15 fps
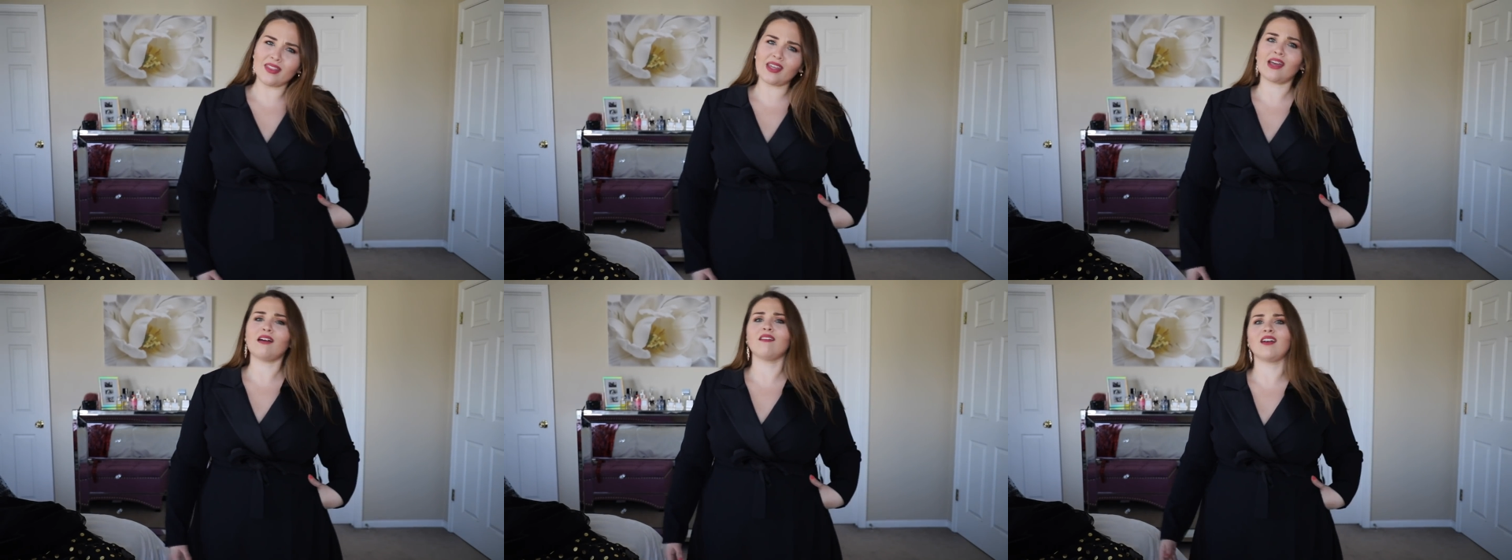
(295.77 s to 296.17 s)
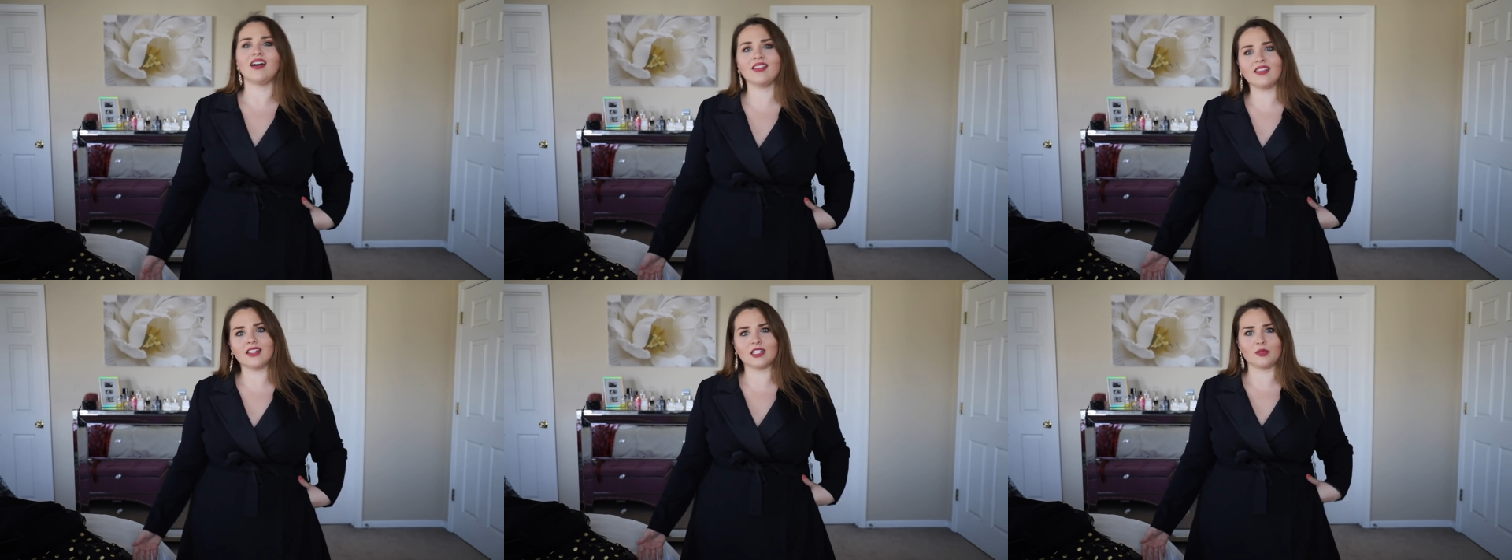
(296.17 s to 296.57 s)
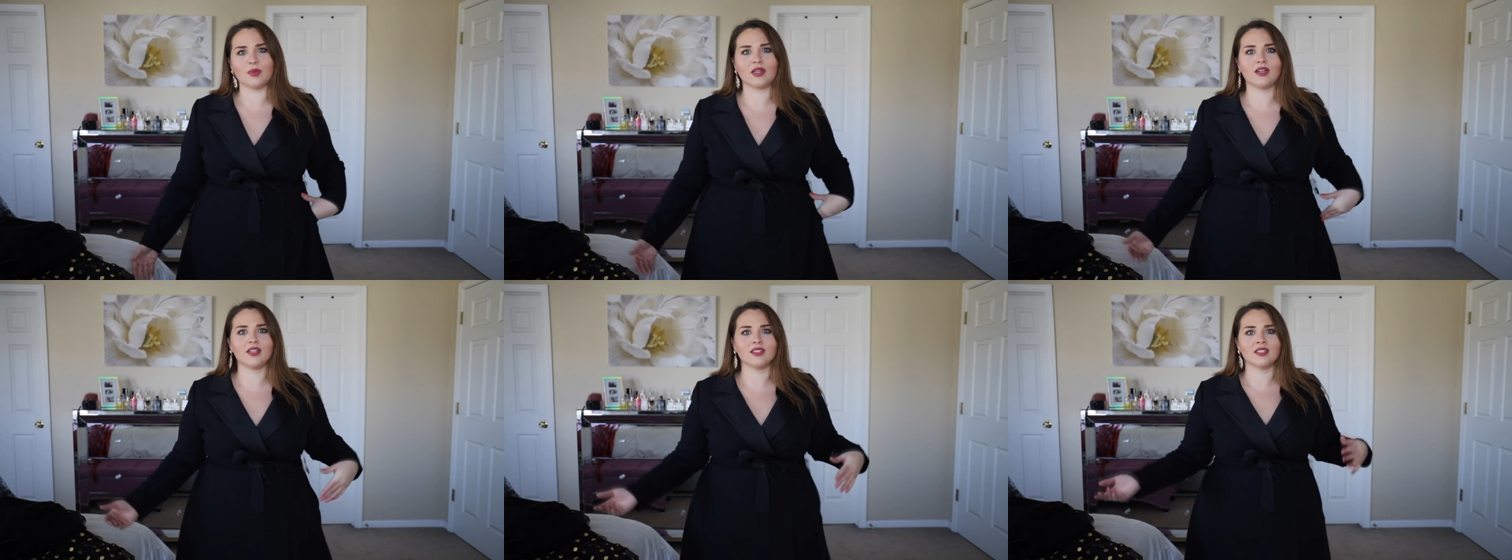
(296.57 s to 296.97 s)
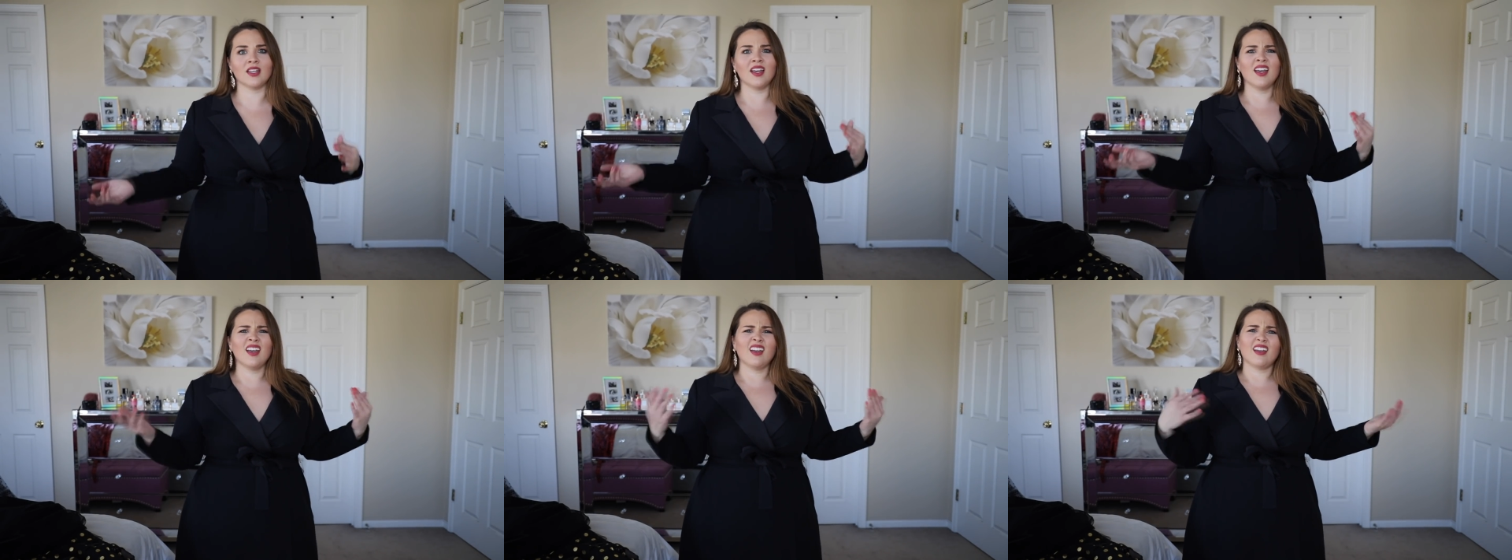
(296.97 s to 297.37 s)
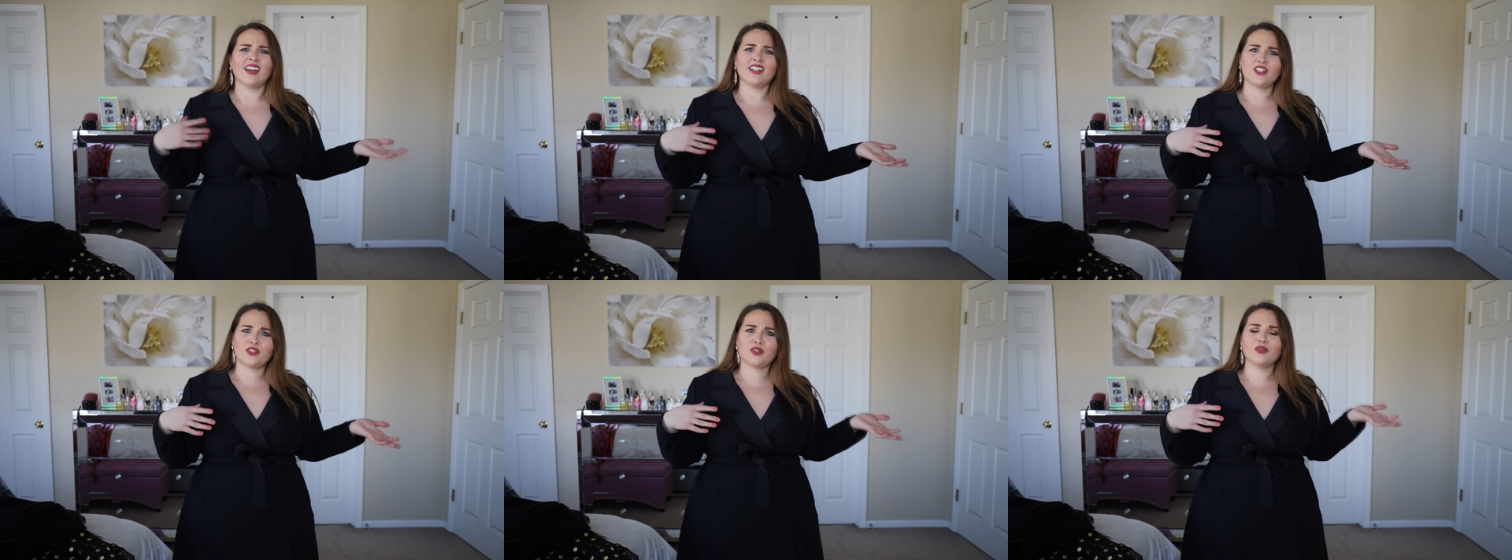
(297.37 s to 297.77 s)
I think I'll cut this because
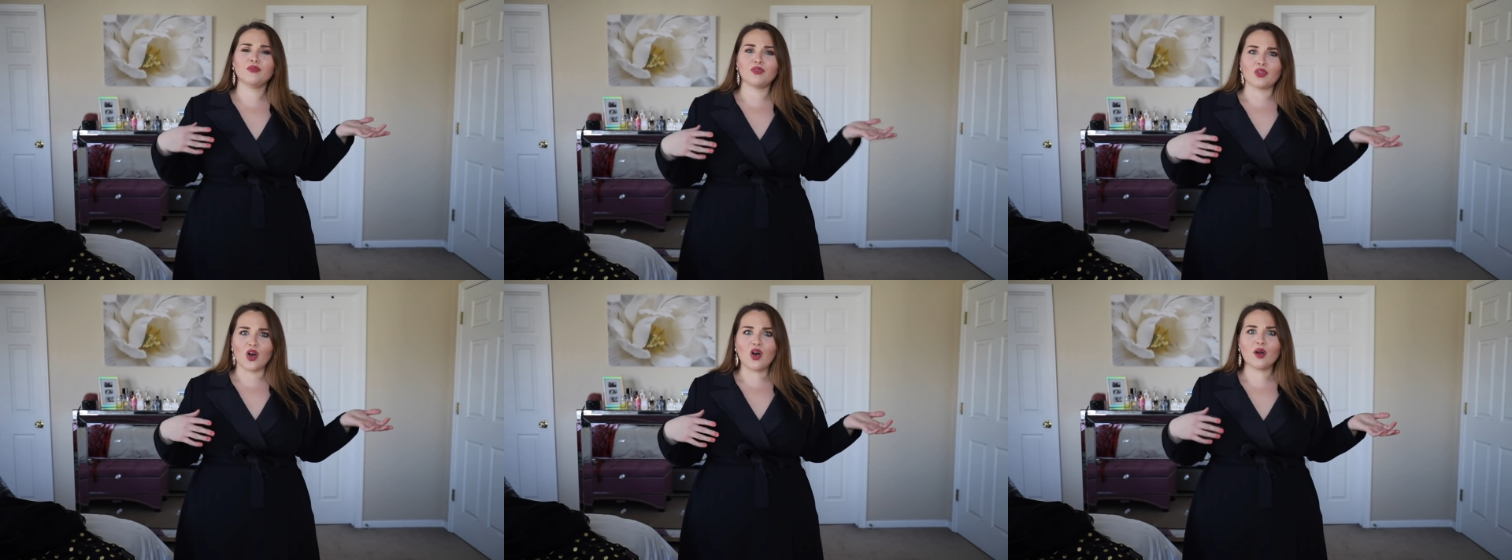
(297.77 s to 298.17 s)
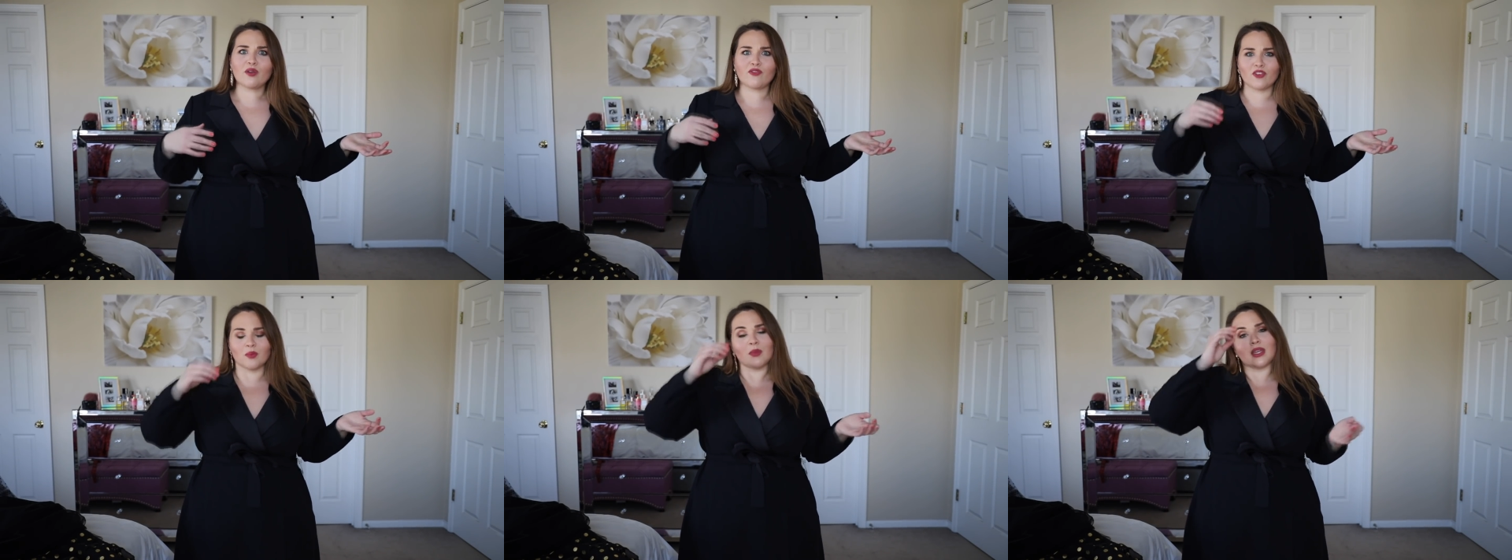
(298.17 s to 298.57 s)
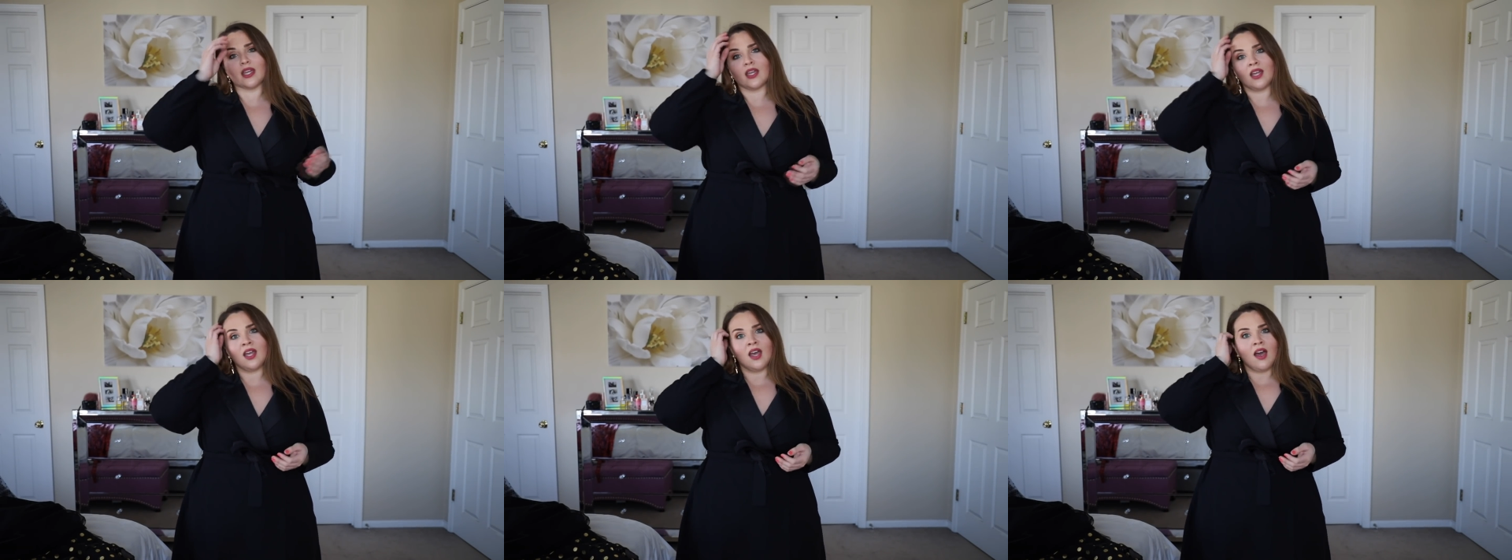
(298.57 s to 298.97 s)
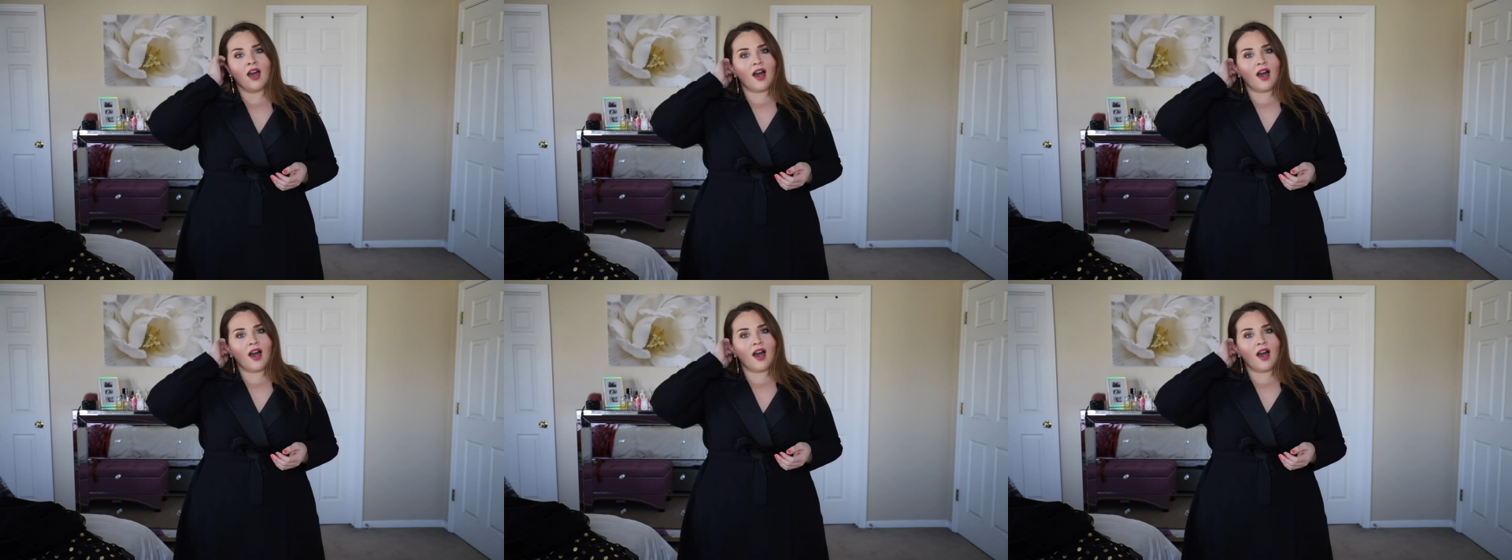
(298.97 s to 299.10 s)
it's too long for me.